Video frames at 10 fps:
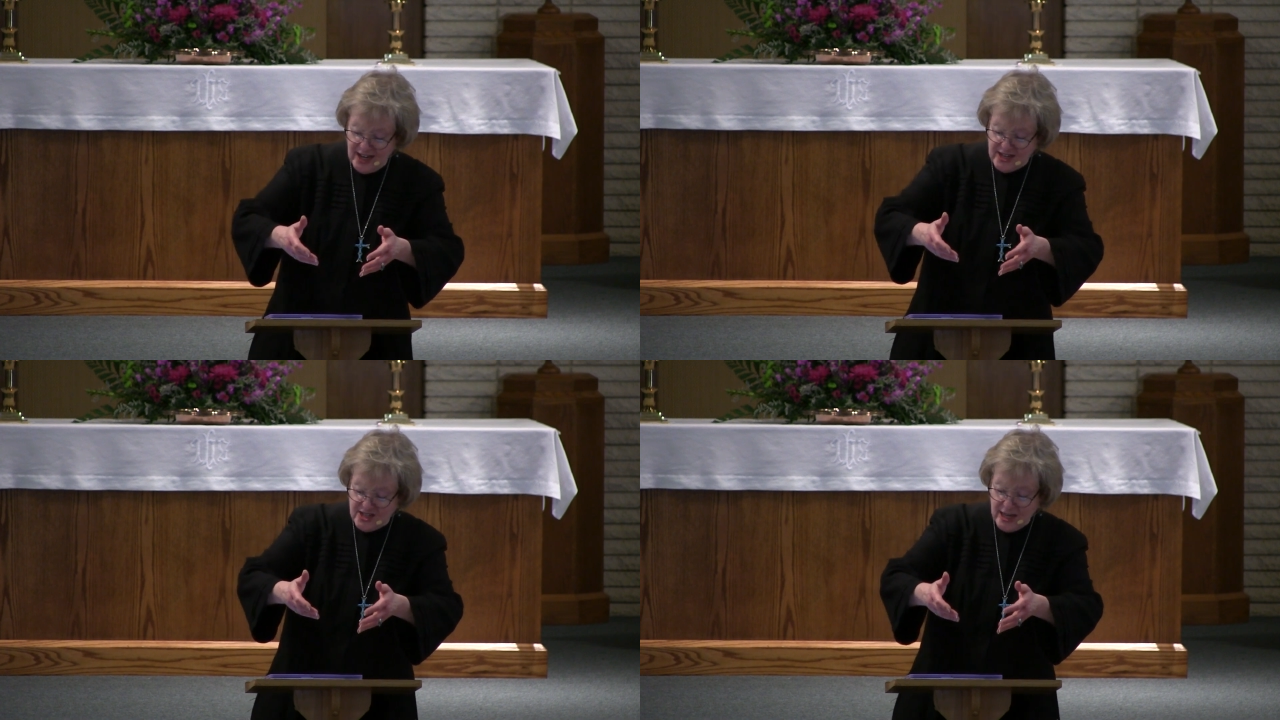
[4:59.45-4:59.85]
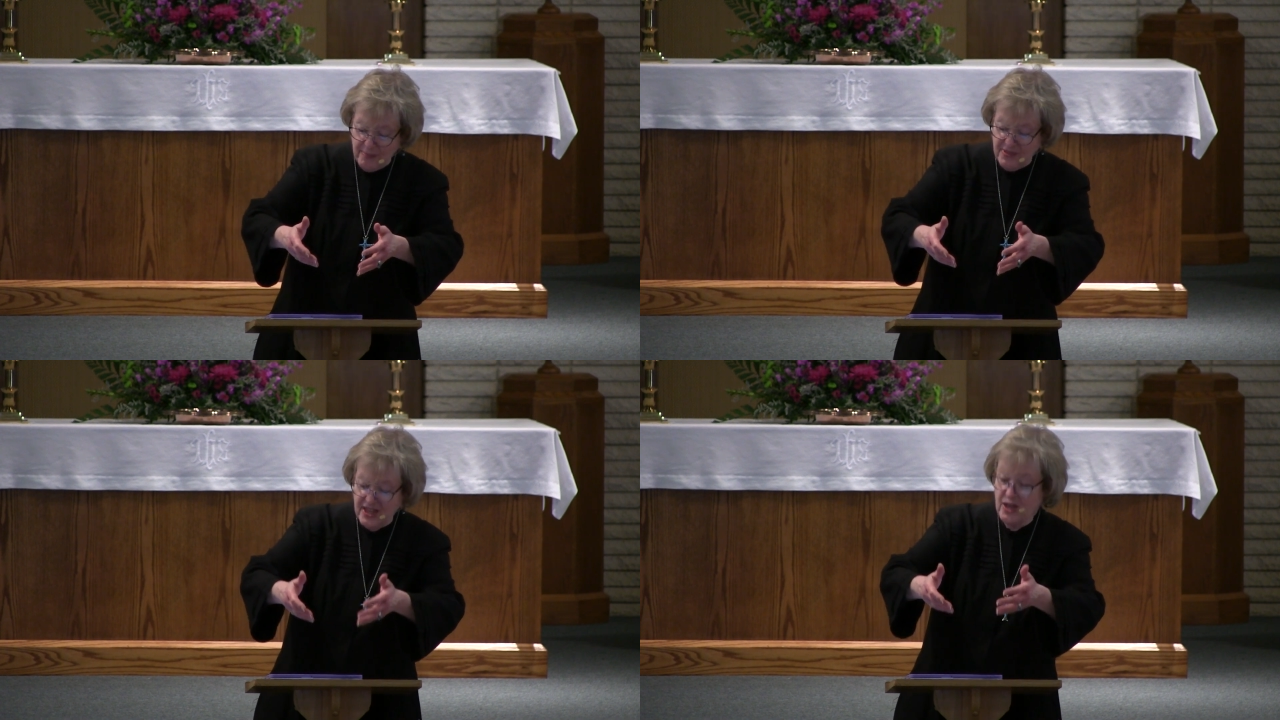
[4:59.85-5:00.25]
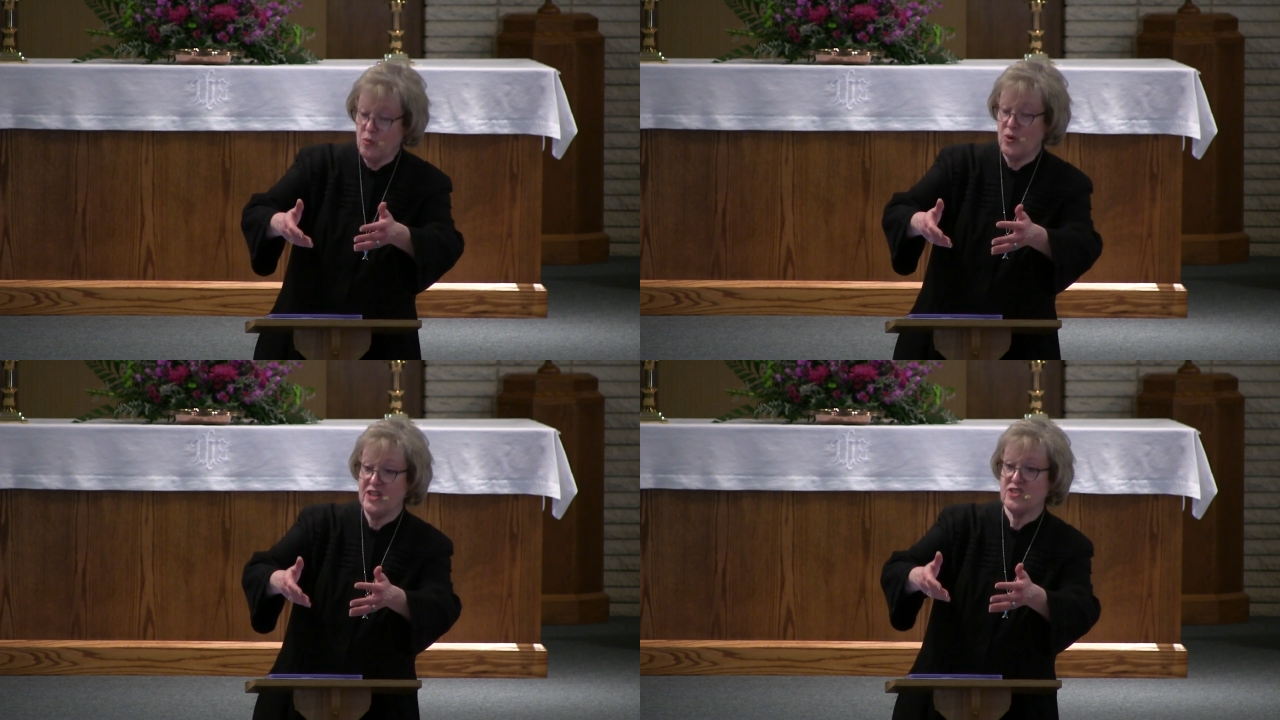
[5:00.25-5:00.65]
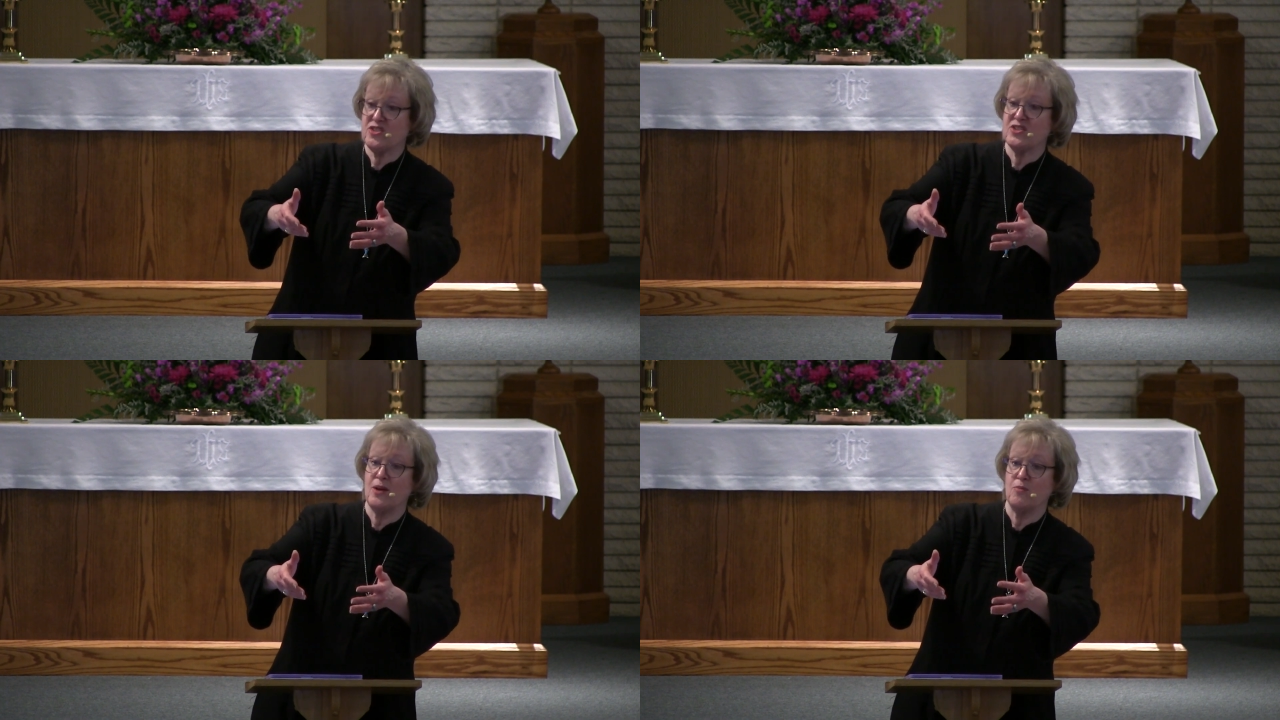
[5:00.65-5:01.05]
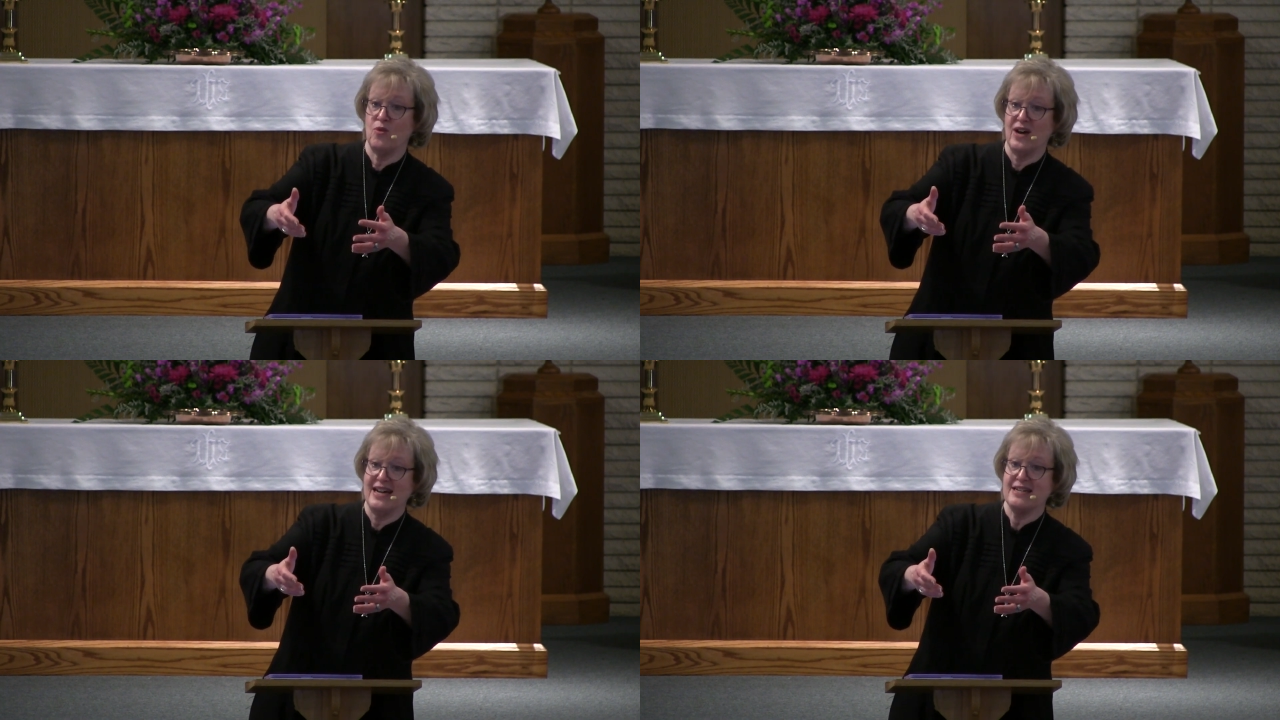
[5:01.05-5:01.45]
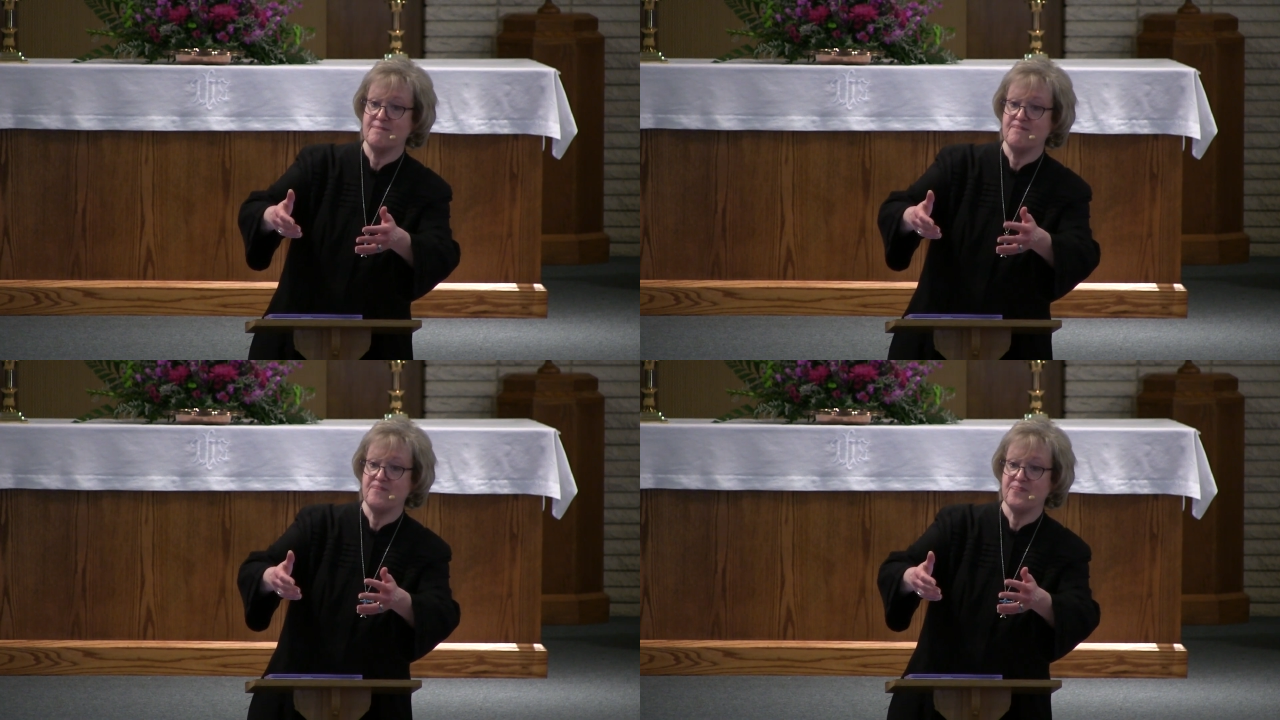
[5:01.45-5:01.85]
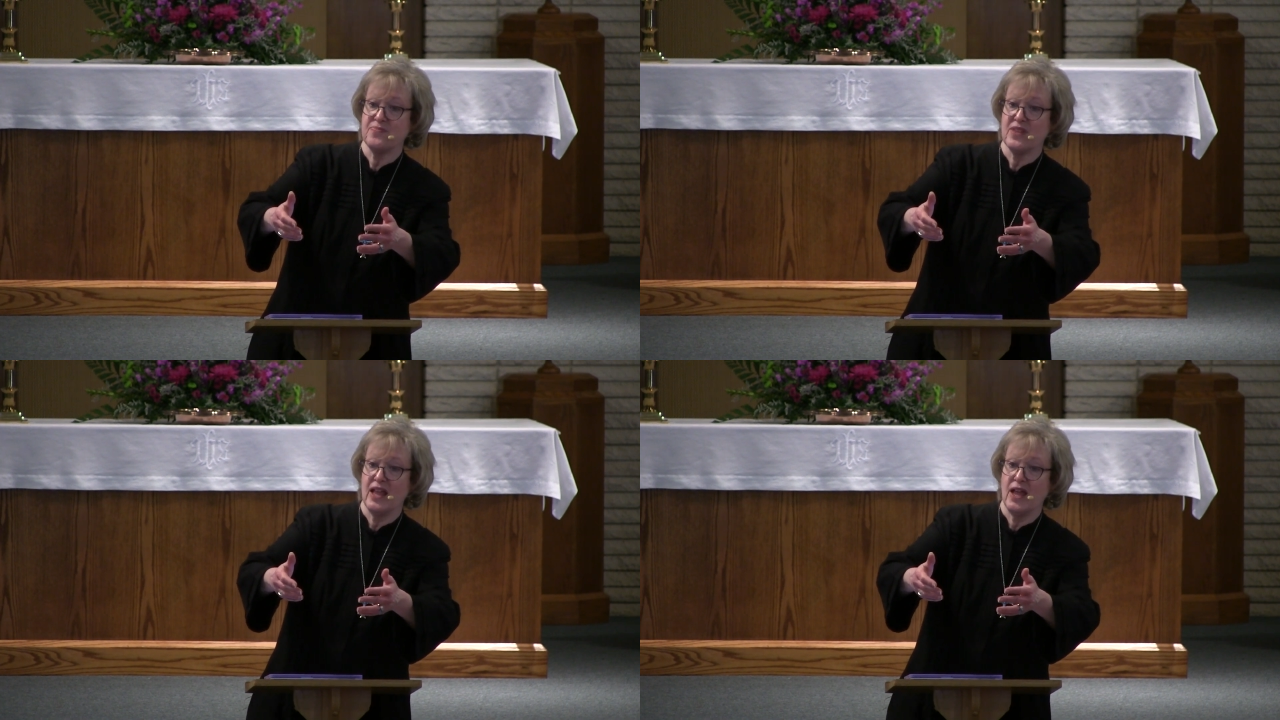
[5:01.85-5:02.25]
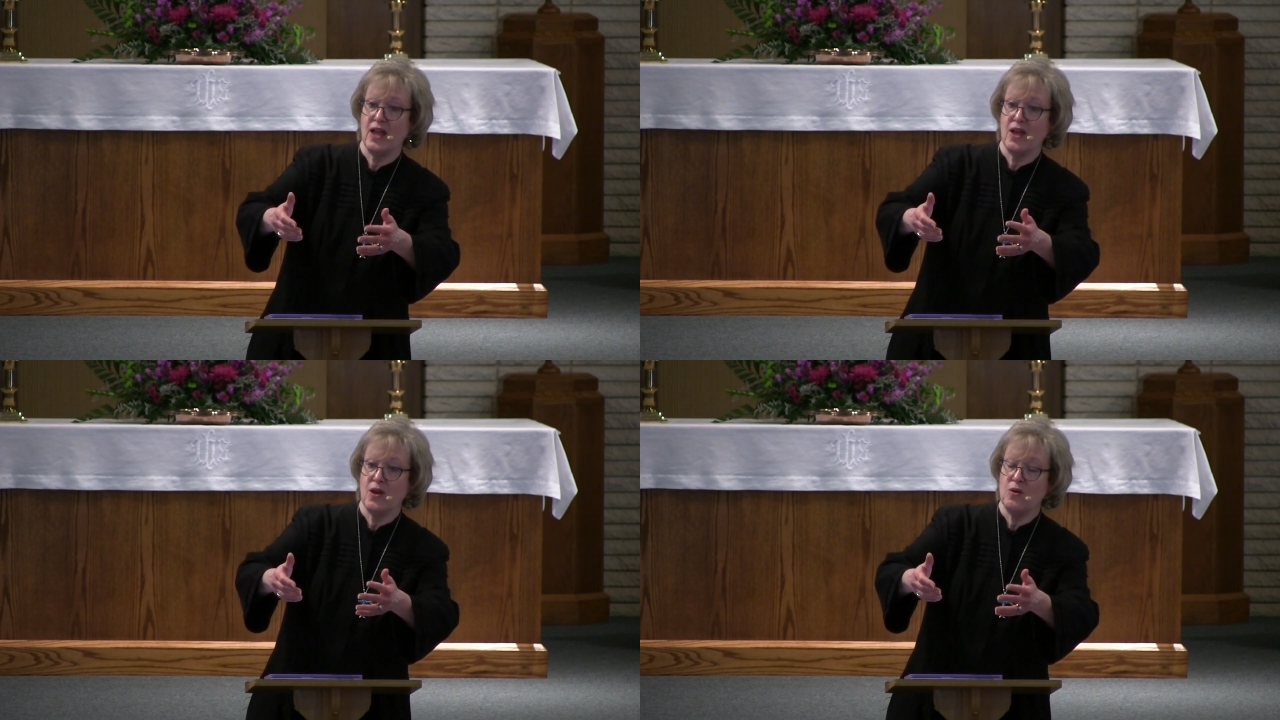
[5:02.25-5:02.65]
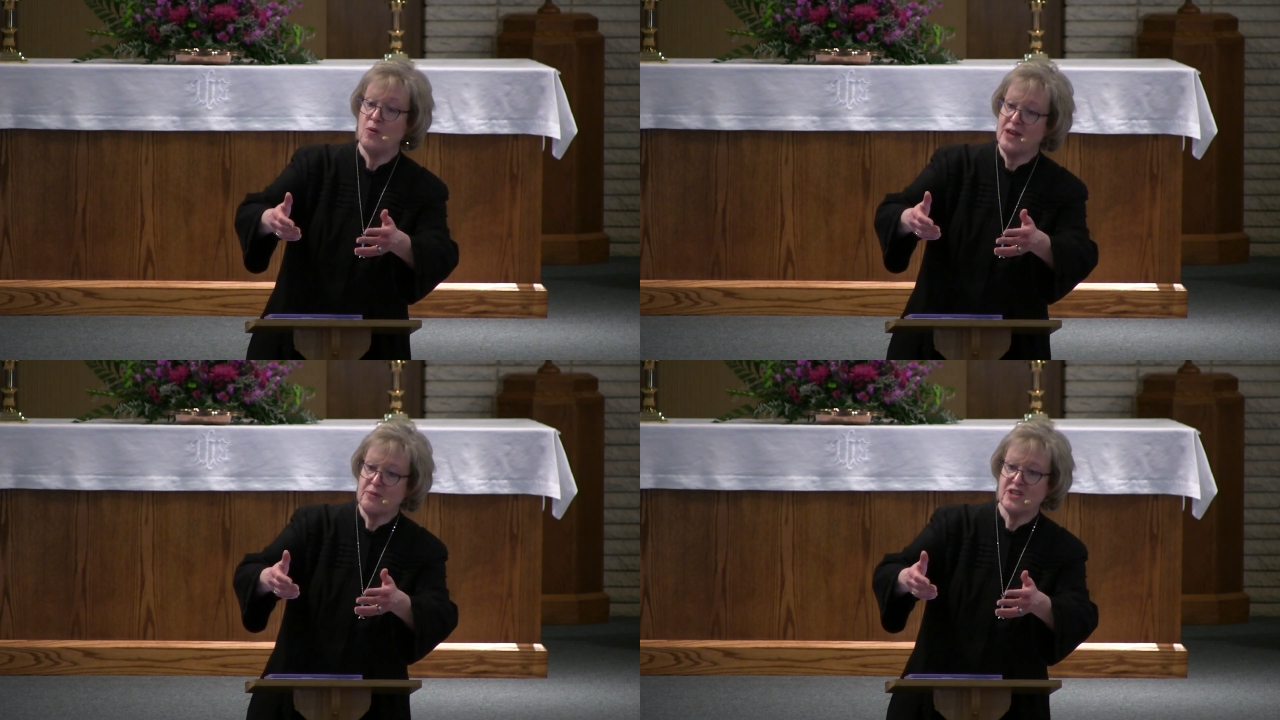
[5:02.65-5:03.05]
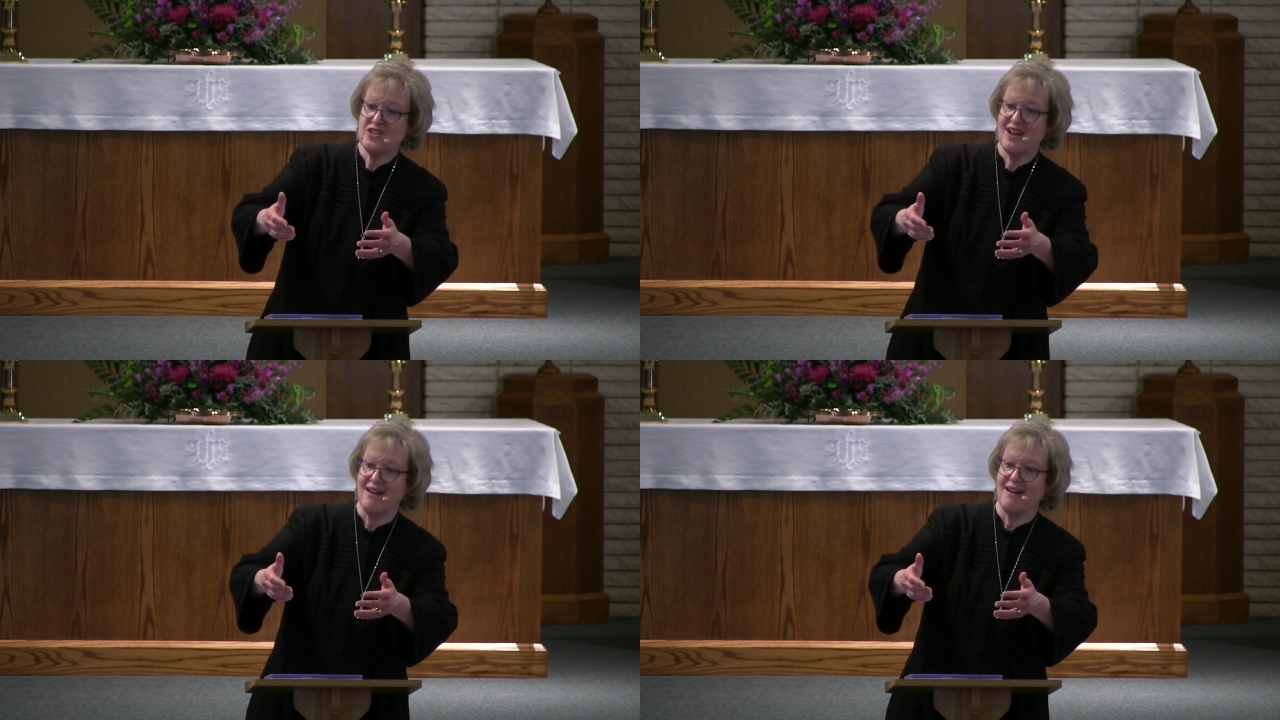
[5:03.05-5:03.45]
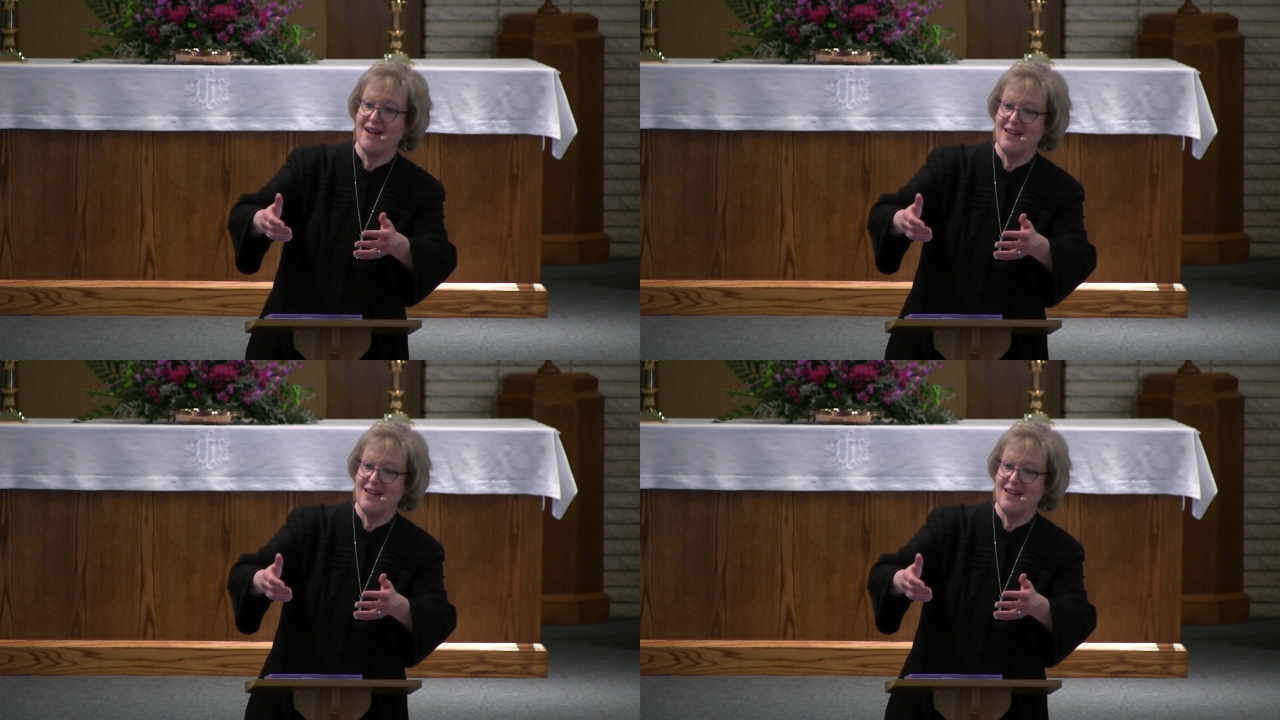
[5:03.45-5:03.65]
something with someone. Well, what do we share?